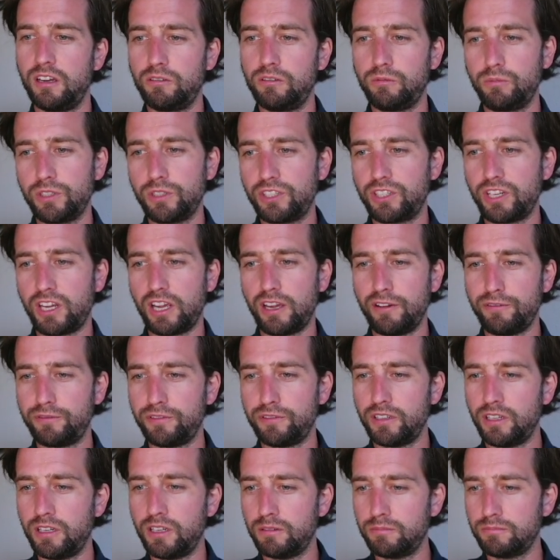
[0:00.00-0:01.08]
which have,
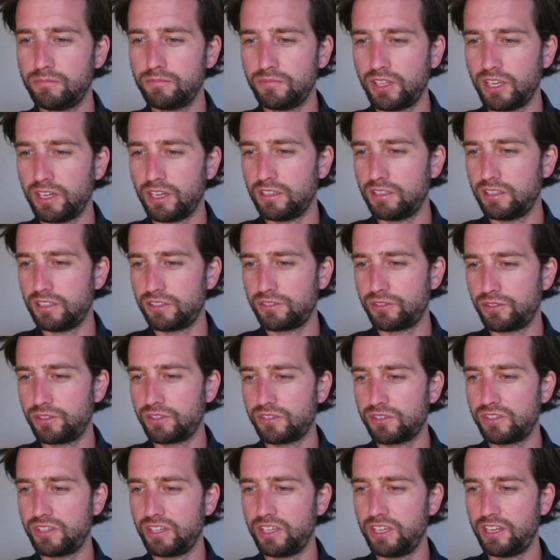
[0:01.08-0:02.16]
as you can
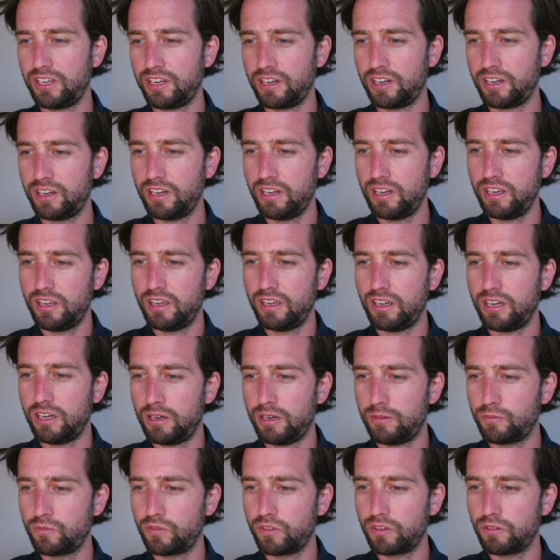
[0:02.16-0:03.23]
see here,
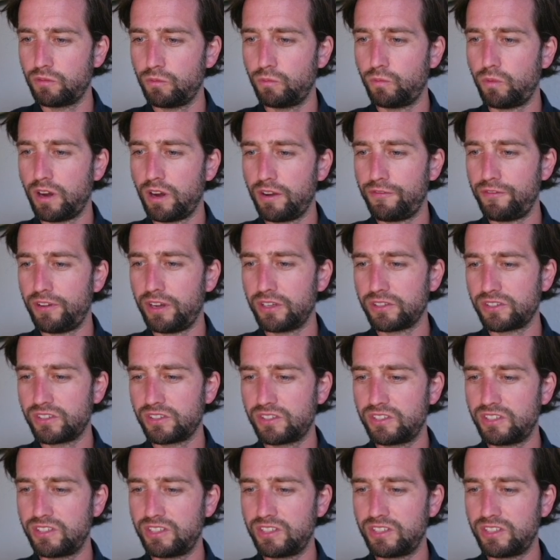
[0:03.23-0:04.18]
1,600